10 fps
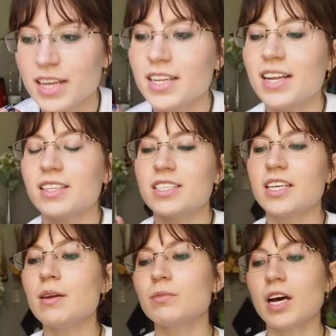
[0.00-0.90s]
And then at the
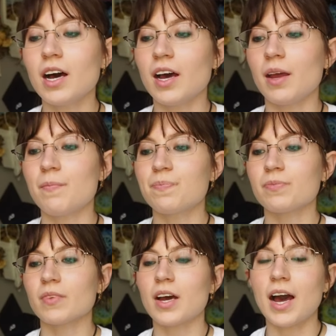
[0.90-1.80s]
same time,
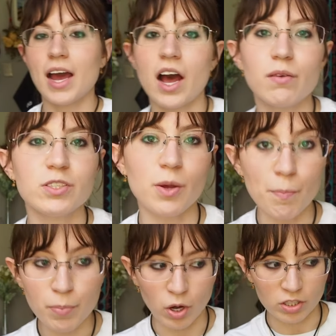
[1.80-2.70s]
I have some
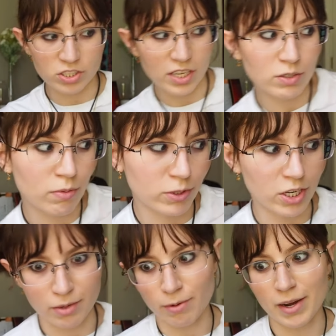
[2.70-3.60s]
books. So that's what we're
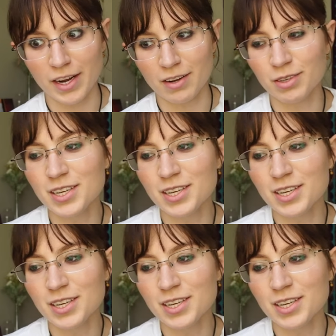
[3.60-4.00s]
talking about right now.